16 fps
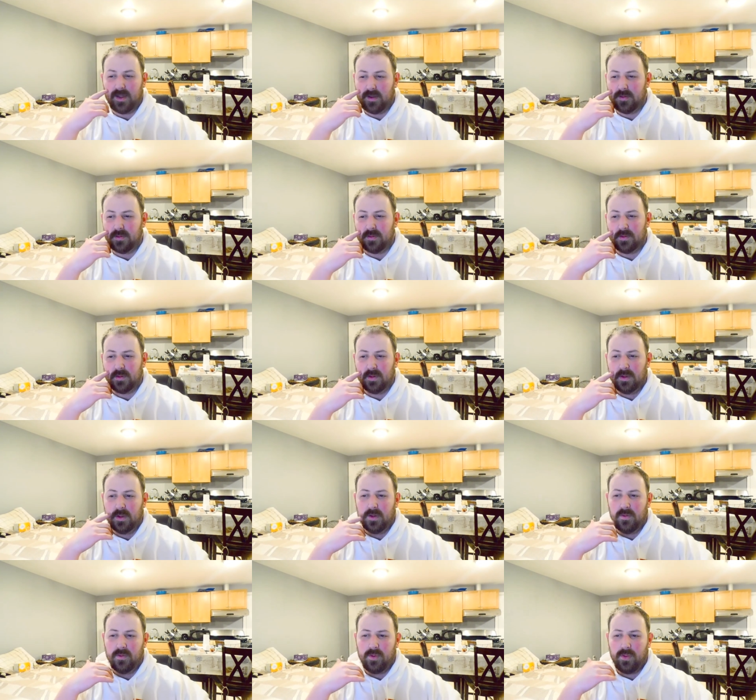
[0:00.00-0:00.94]
and
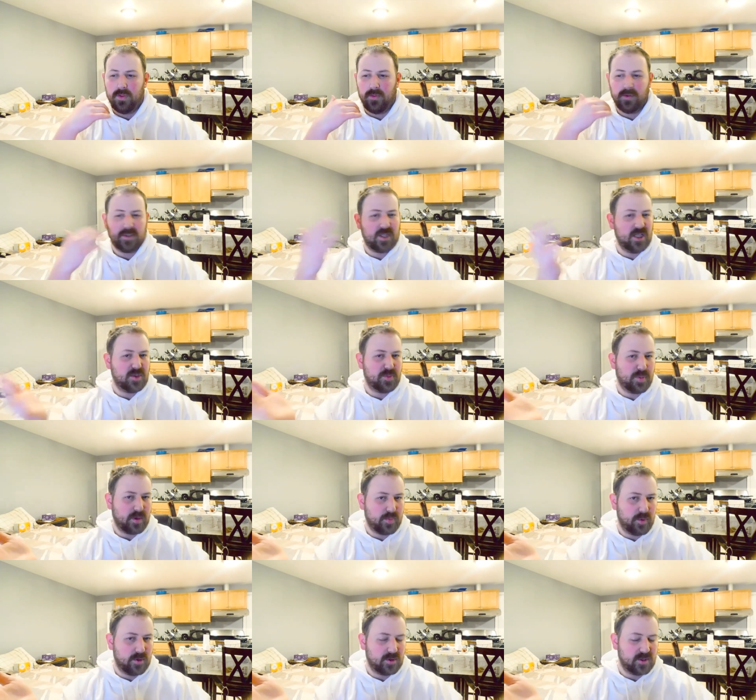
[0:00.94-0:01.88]
through
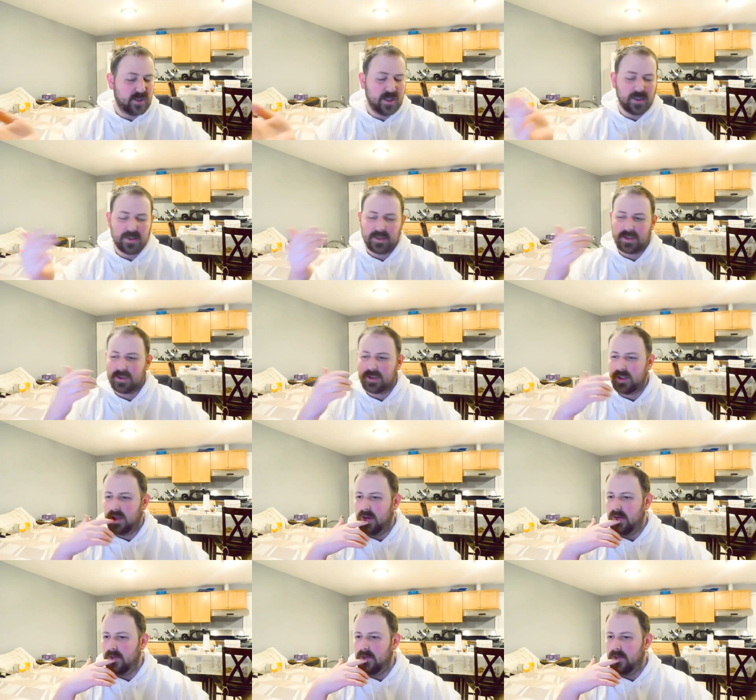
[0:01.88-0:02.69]
Sketchbook Pro 6.